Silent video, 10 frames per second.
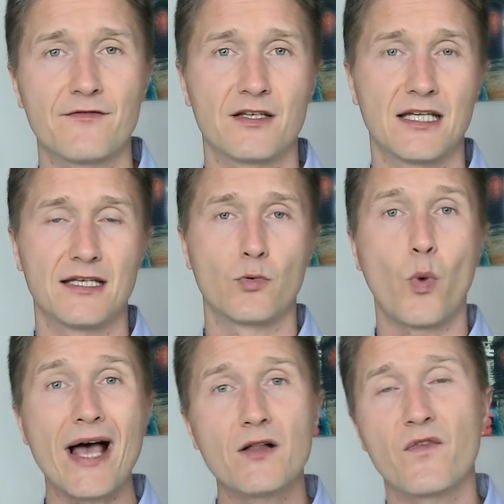in
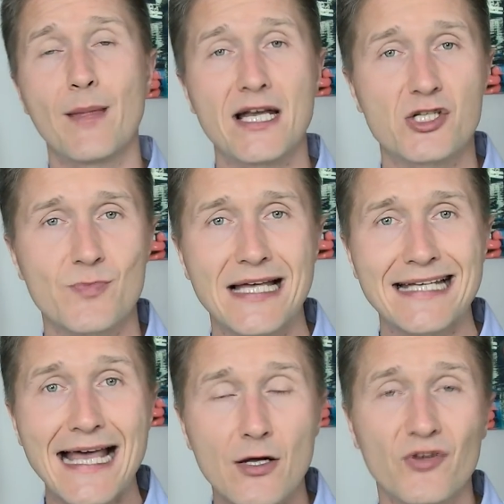wealth management,
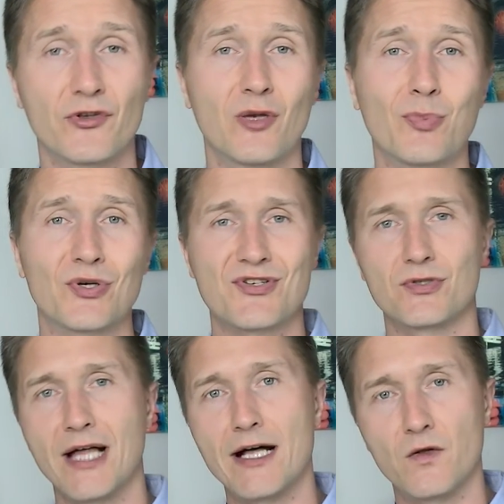and also in personal
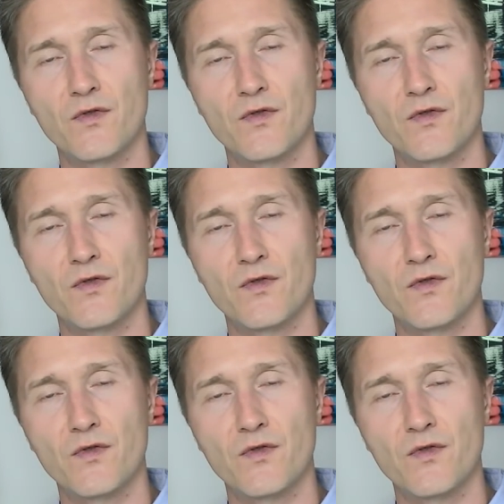health.